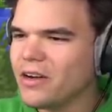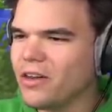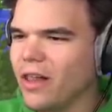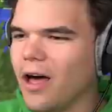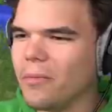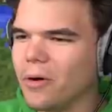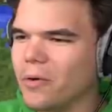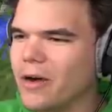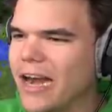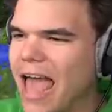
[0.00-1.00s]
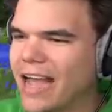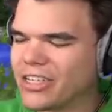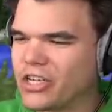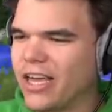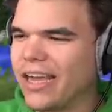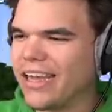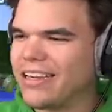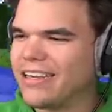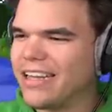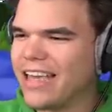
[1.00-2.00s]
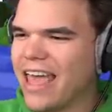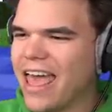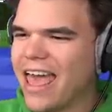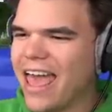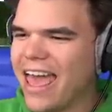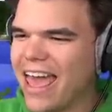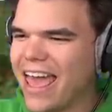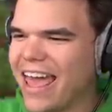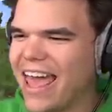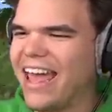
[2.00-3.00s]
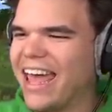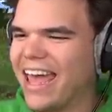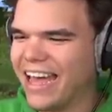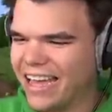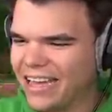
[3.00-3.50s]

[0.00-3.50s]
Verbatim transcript: lawnmower like in action. Lawnmower. Yeah. yeah.